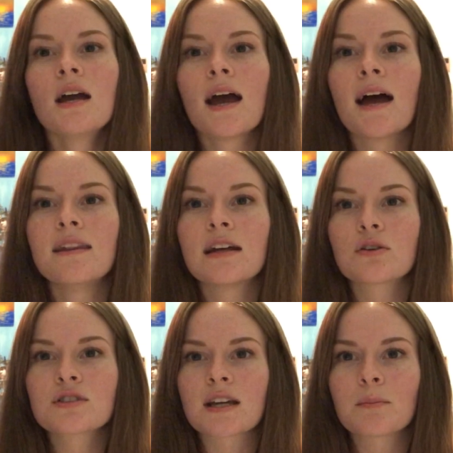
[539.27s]
and then it
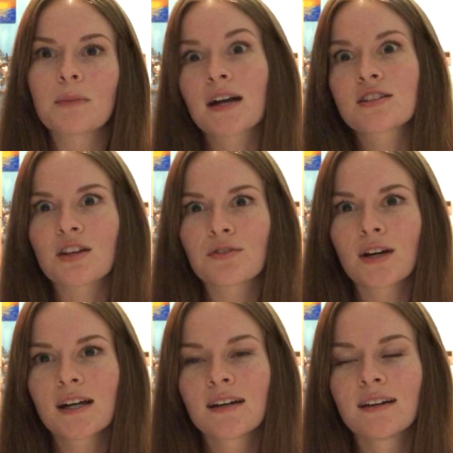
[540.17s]
was like back to
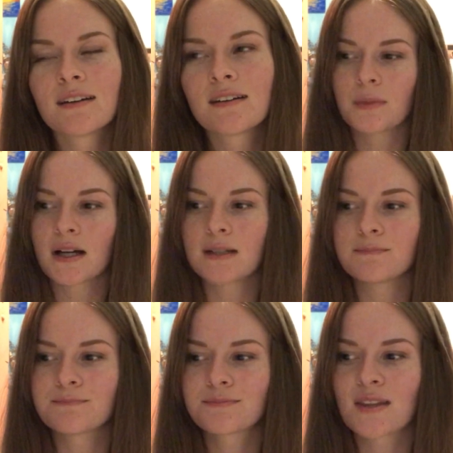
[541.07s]
suffering. But
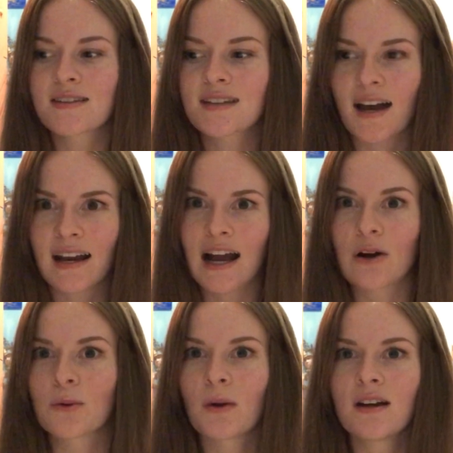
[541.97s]
that's kind of how
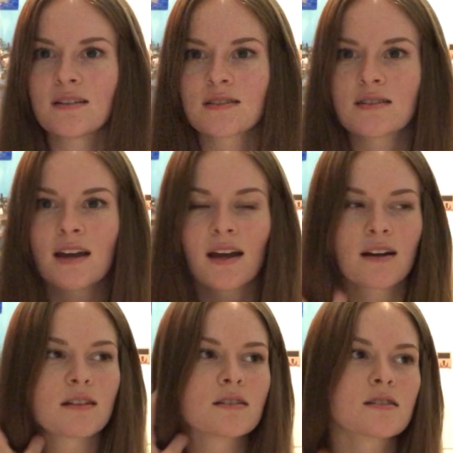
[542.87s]
it was.
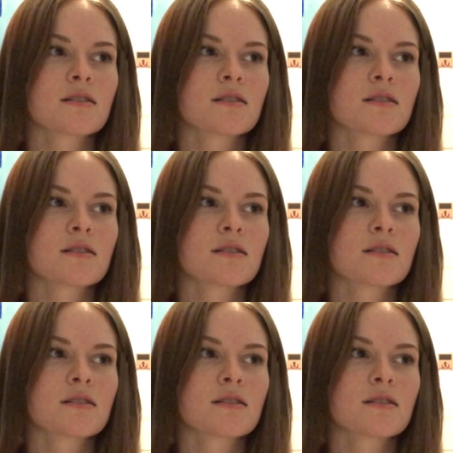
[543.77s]
And